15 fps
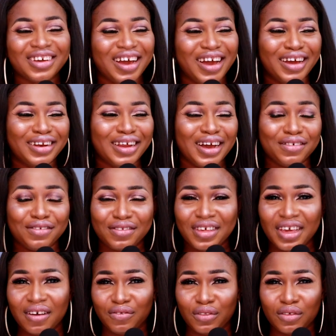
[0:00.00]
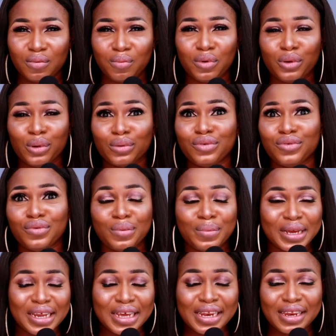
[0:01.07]
and I'll still have this product
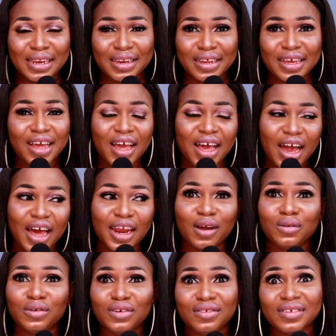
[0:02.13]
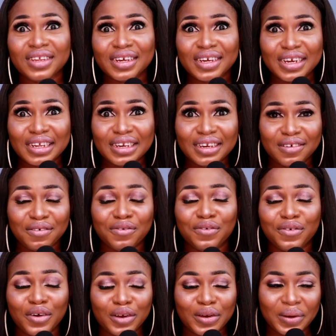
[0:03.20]
remaining and I'll use it again
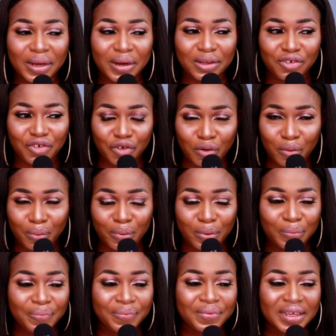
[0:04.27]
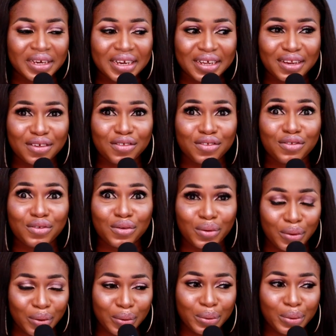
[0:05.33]
for another job. It is
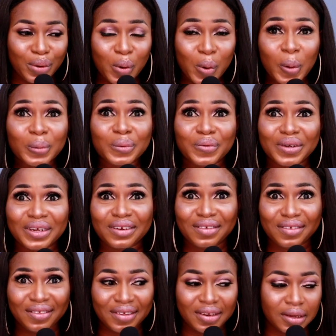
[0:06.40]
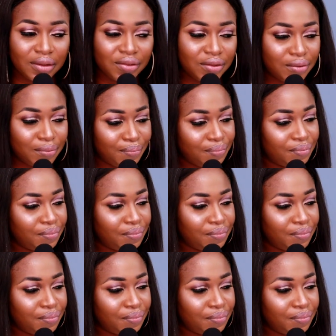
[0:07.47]
so good. 100 cedis.